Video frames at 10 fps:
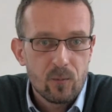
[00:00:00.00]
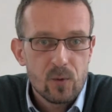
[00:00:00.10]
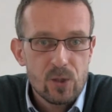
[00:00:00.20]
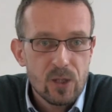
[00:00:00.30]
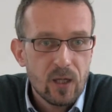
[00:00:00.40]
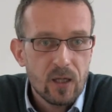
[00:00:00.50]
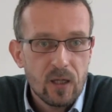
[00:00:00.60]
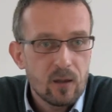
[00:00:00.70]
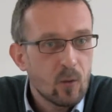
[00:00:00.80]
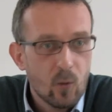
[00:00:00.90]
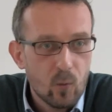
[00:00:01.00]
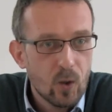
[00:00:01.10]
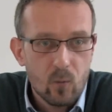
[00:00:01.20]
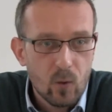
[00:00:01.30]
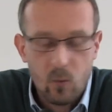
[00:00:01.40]
Shi'i,
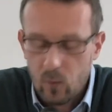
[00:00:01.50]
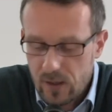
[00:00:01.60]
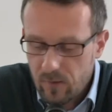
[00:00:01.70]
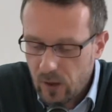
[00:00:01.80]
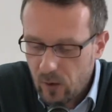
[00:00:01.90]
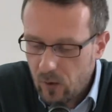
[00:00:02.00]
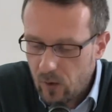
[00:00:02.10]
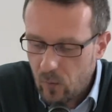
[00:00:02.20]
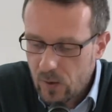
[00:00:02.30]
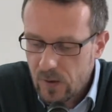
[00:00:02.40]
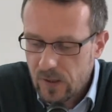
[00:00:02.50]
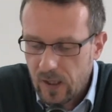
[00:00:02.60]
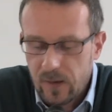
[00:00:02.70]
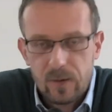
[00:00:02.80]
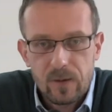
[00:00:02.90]
whatever you want to
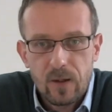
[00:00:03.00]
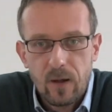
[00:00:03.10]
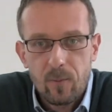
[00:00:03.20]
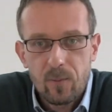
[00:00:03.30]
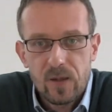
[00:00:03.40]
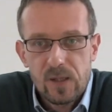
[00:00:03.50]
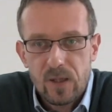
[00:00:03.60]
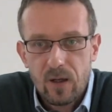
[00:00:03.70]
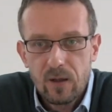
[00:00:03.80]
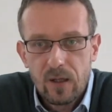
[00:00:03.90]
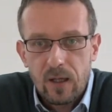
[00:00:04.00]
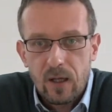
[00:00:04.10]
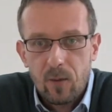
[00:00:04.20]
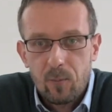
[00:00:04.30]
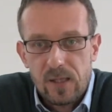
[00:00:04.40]
take. These are
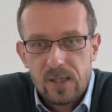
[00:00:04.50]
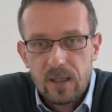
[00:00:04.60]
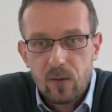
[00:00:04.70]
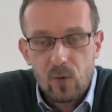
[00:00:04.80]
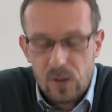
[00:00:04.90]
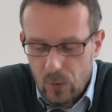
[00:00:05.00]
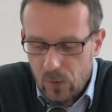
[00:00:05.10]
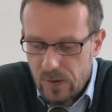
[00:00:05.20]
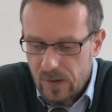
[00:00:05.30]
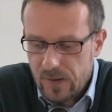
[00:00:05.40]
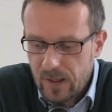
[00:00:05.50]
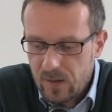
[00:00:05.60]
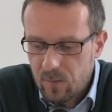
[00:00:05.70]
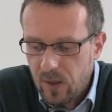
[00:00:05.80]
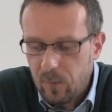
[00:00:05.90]
basically resources
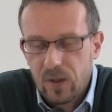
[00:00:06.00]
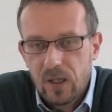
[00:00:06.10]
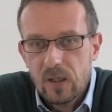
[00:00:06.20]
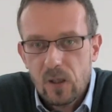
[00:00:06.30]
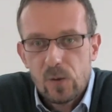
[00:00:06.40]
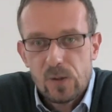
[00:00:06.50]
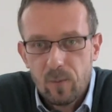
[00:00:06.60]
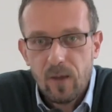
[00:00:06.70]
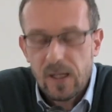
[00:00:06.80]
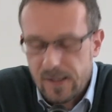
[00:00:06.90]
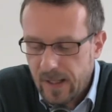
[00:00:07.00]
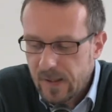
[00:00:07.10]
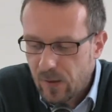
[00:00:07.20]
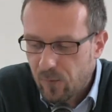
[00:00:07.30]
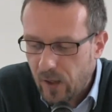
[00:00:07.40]
that people can use to make
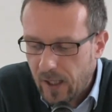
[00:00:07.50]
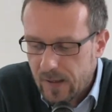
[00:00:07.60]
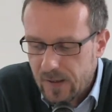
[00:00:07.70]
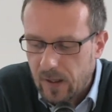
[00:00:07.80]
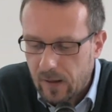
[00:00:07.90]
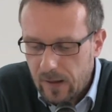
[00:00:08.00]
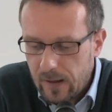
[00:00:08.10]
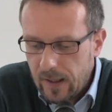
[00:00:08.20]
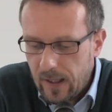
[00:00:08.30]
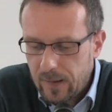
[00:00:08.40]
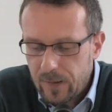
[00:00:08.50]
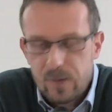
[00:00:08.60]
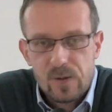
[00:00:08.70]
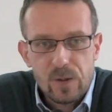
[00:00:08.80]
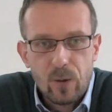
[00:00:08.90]
sense of reality. And
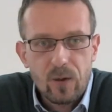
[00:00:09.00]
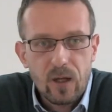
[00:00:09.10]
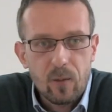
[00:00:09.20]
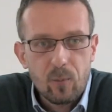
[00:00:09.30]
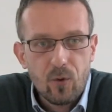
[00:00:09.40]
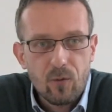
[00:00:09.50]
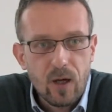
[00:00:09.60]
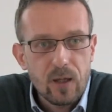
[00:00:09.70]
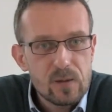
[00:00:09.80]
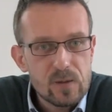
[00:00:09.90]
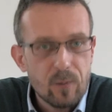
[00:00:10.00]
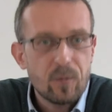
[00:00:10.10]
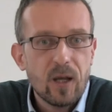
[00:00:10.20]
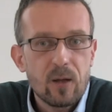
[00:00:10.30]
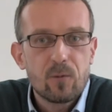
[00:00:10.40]
so they provide some
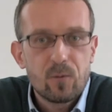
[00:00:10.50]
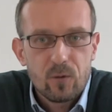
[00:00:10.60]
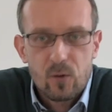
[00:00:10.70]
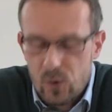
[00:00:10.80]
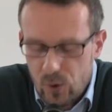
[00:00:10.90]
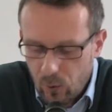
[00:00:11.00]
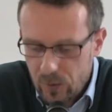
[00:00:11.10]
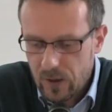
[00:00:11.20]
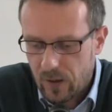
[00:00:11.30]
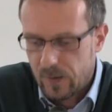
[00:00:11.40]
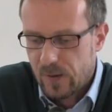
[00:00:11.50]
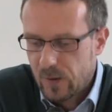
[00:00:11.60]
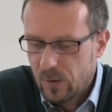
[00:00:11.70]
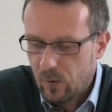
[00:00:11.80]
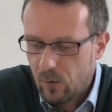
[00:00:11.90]
kind of shortcuts
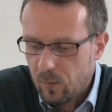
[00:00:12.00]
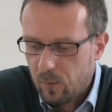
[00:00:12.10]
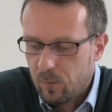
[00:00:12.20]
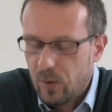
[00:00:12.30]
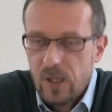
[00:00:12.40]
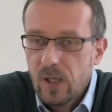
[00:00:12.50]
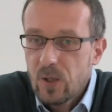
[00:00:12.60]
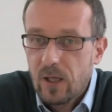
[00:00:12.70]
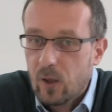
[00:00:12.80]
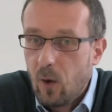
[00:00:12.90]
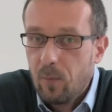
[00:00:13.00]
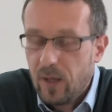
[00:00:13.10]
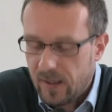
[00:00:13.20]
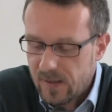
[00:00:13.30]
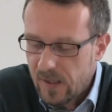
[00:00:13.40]
to potentially
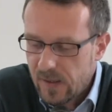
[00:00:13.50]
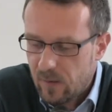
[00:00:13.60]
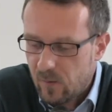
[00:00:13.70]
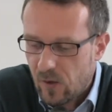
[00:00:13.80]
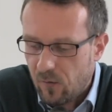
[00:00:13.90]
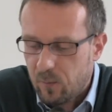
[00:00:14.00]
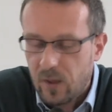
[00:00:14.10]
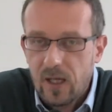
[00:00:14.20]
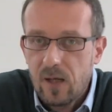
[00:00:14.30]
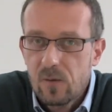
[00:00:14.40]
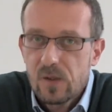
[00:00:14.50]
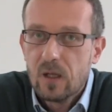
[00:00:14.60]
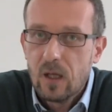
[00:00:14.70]
complex systems of beliefs,